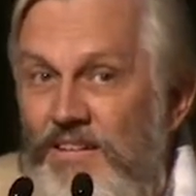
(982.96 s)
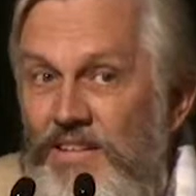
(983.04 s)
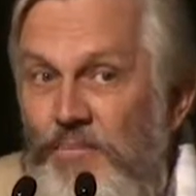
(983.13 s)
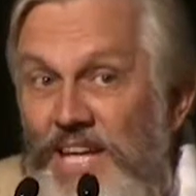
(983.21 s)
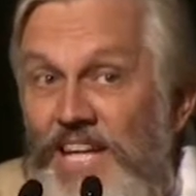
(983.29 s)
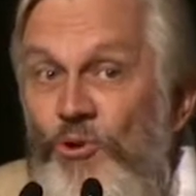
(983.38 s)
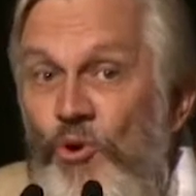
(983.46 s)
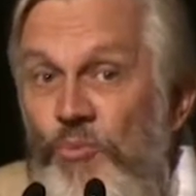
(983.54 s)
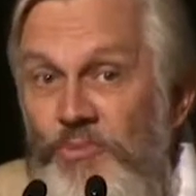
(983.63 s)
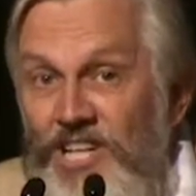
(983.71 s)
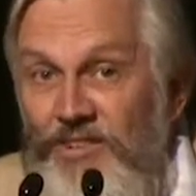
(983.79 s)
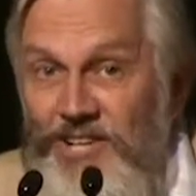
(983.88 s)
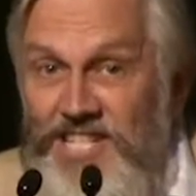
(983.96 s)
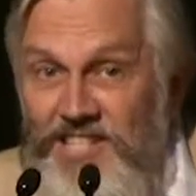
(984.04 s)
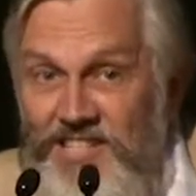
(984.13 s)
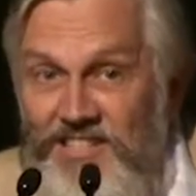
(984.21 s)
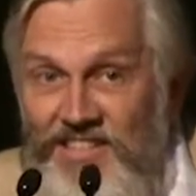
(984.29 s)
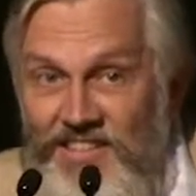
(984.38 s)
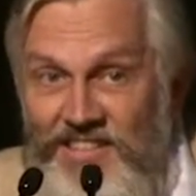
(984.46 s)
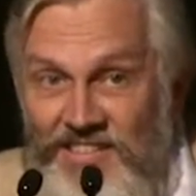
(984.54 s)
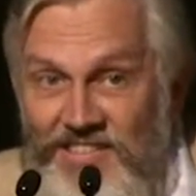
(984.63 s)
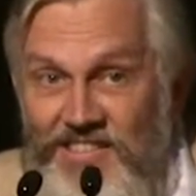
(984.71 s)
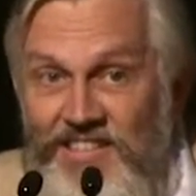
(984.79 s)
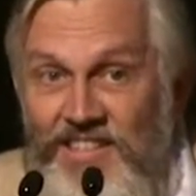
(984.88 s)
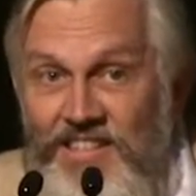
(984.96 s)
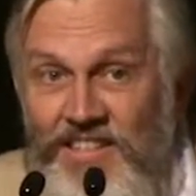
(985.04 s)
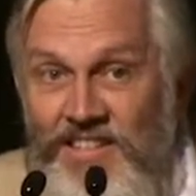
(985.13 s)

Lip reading: There are many open questions in this,